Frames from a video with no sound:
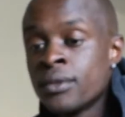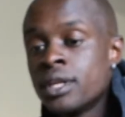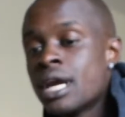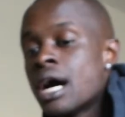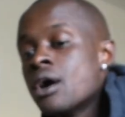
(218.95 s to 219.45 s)

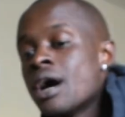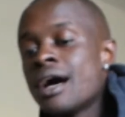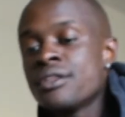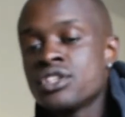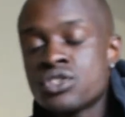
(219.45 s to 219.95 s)
Now,
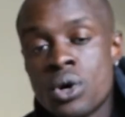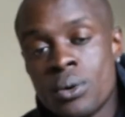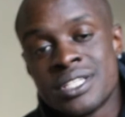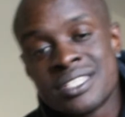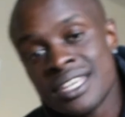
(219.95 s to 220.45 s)
how this
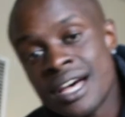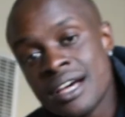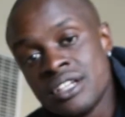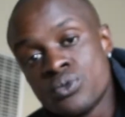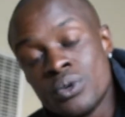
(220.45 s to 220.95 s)

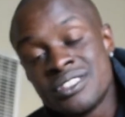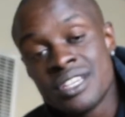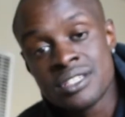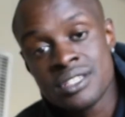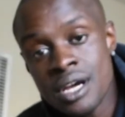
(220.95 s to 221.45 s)
coincides with
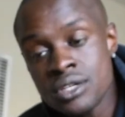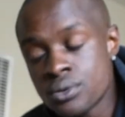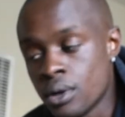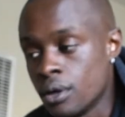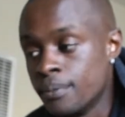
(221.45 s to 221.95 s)

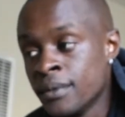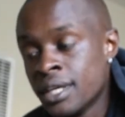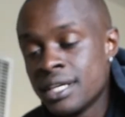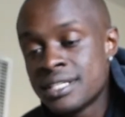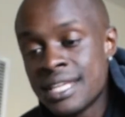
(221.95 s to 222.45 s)
testosterone
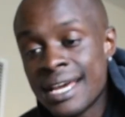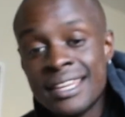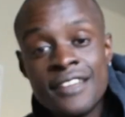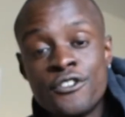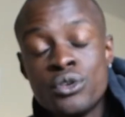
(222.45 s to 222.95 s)
is
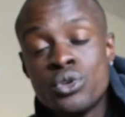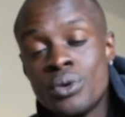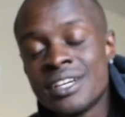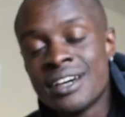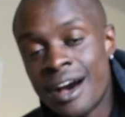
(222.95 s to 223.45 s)
that if you're
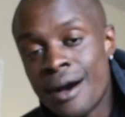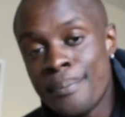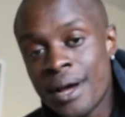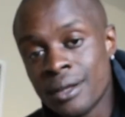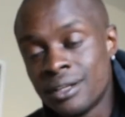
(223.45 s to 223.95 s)
doing
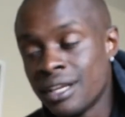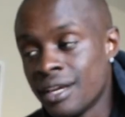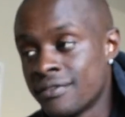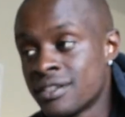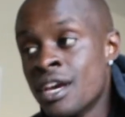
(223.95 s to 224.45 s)
compound
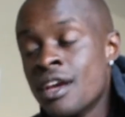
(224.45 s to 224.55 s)
lifts,